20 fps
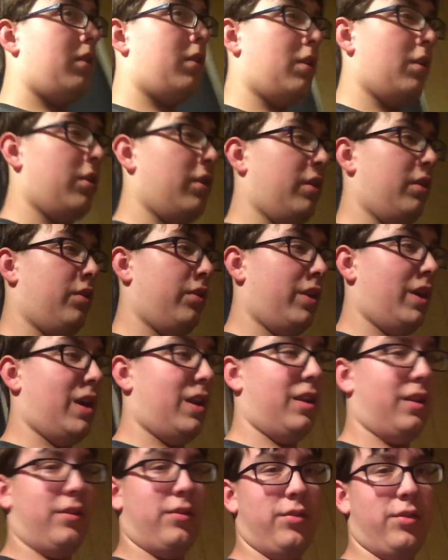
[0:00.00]
So I only
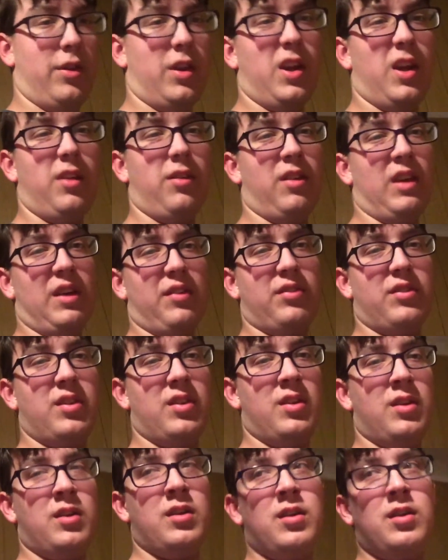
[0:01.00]
got like three days
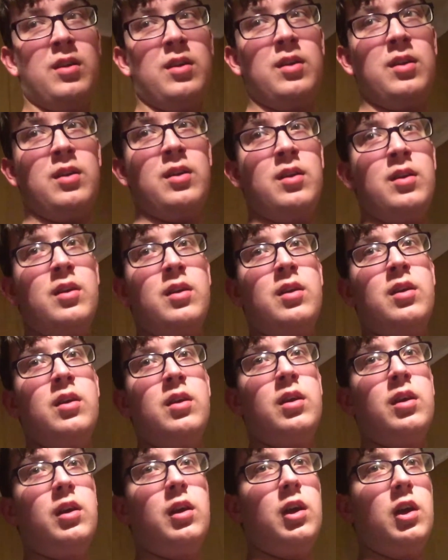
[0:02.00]
left.
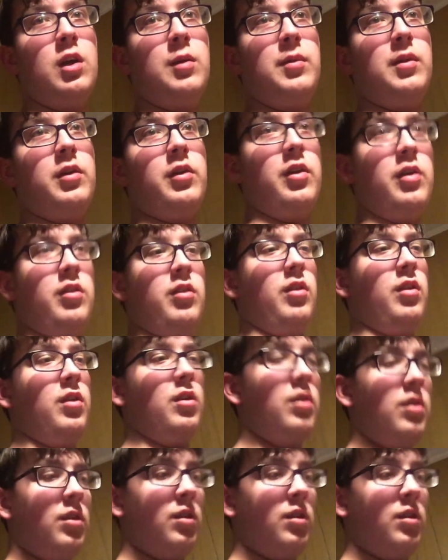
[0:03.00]
And that'd be crazy.